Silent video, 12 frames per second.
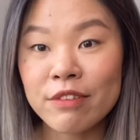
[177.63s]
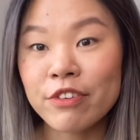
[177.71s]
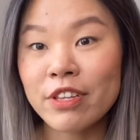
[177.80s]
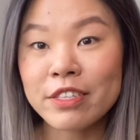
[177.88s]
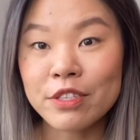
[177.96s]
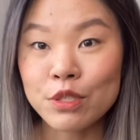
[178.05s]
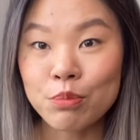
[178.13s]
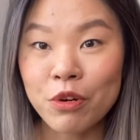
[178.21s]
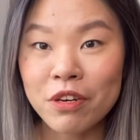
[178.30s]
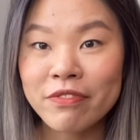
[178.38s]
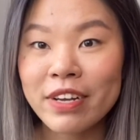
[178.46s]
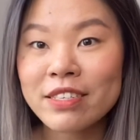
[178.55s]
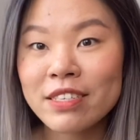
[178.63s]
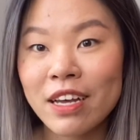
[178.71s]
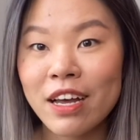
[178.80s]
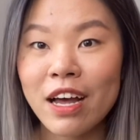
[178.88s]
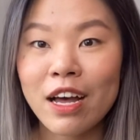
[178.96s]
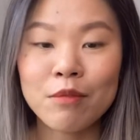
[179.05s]
I feel like this is perfect.
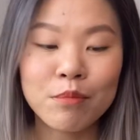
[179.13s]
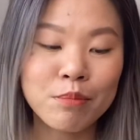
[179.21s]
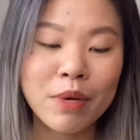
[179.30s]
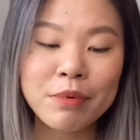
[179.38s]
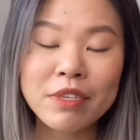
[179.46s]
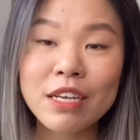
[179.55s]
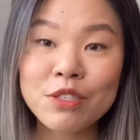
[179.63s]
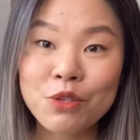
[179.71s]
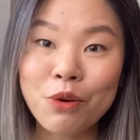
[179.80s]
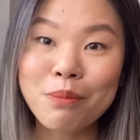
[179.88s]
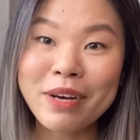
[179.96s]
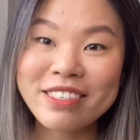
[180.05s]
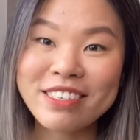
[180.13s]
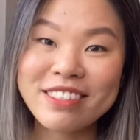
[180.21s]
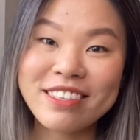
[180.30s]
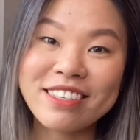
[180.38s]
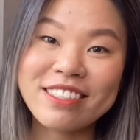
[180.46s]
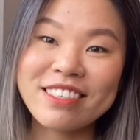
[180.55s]
Maybe not so much
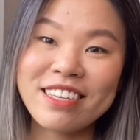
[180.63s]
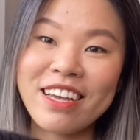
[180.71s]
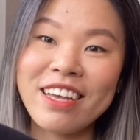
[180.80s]
this